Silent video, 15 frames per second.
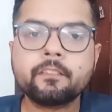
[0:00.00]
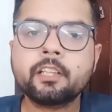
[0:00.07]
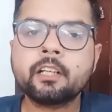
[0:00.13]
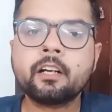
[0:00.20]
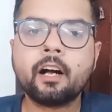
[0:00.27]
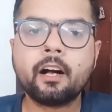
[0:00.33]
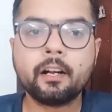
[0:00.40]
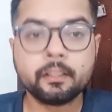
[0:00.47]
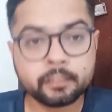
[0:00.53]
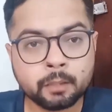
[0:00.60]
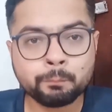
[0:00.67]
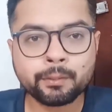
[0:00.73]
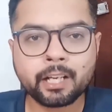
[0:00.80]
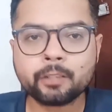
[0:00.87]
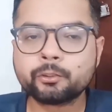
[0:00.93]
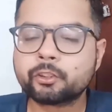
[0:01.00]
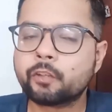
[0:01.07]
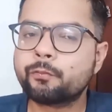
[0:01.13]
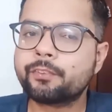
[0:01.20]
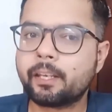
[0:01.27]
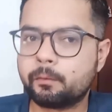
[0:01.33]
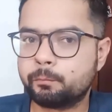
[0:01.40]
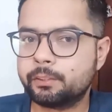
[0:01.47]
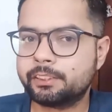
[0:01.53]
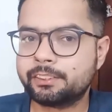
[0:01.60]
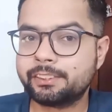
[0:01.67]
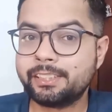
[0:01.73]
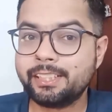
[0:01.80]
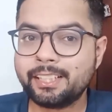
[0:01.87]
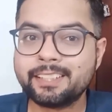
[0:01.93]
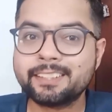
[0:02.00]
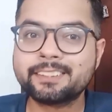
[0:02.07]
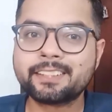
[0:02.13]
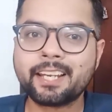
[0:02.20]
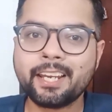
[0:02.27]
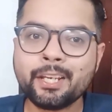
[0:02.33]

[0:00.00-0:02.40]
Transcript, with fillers: The other branch of chemistry is